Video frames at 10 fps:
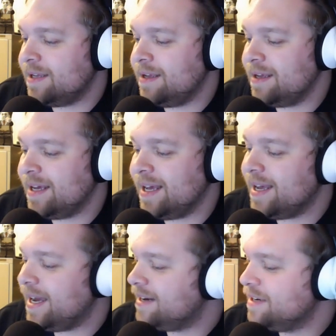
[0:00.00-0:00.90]

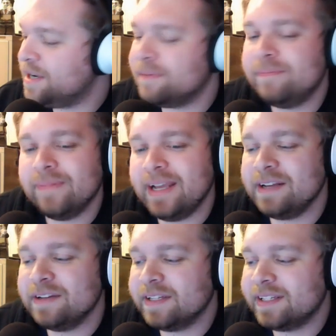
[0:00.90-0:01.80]
I don't know. It
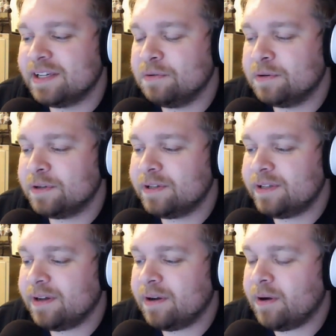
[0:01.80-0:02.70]
uses
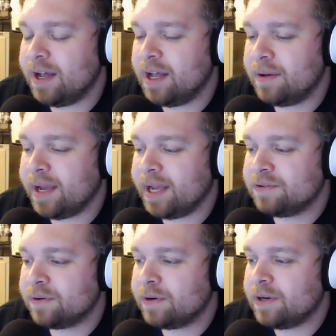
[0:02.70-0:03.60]
Google,
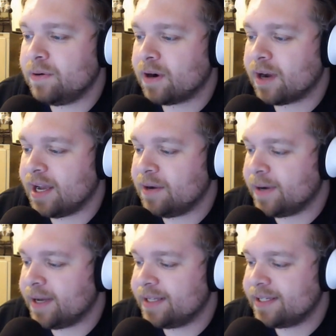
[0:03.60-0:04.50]
Android, or
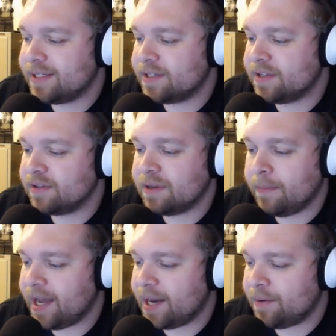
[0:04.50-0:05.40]
iOS, so it's
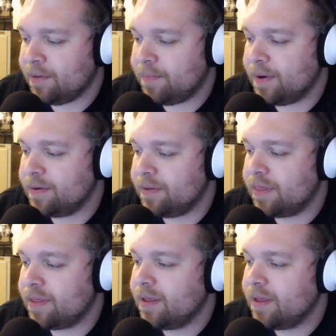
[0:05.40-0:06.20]
compatible with both.